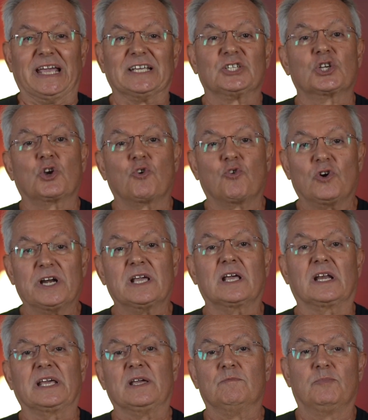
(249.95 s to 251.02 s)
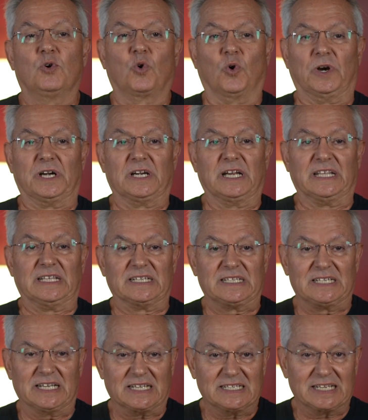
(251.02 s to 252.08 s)
is critically important in the
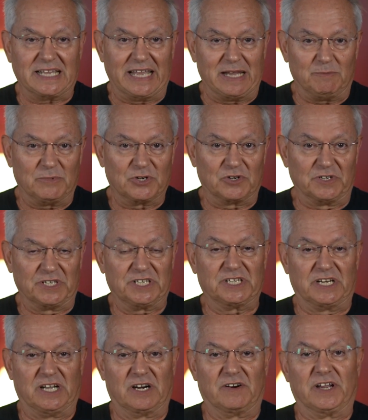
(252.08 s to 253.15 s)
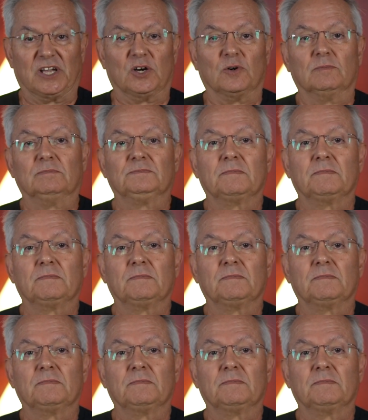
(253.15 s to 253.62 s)
6-game turn scenario.